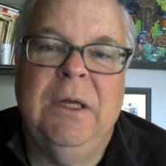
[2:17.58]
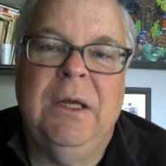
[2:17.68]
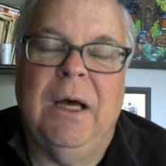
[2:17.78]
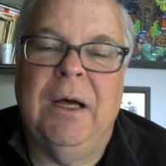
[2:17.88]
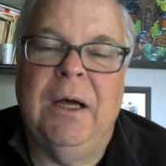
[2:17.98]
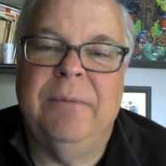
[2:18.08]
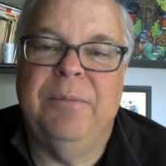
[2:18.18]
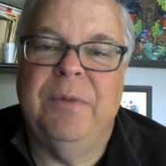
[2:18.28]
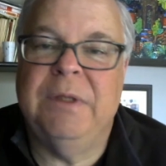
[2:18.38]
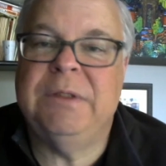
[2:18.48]
um,
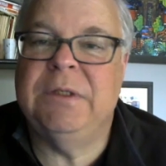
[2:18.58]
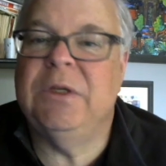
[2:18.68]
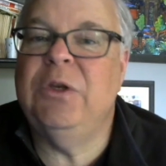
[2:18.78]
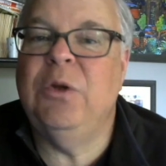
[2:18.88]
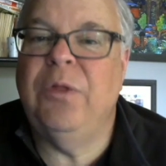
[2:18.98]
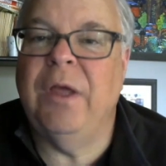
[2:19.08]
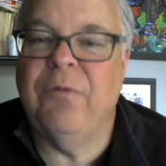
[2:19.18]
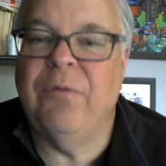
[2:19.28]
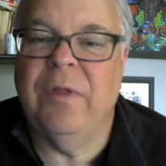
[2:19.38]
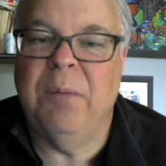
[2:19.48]
this is a new thing
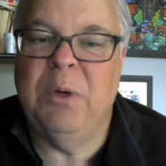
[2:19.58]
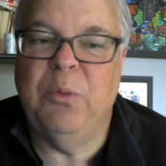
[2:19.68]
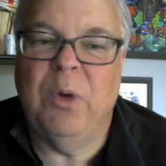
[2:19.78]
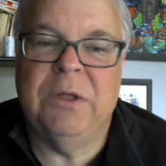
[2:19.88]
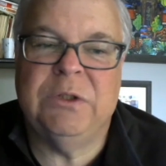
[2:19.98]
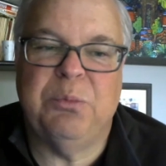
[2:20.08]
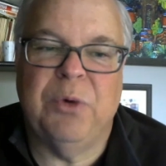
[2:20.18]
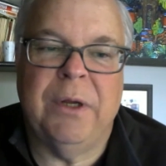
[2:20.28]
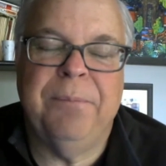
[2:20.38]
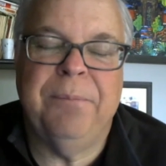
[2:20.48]
for them in
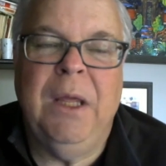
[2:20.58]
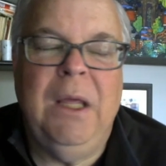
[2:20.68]
Wellspring.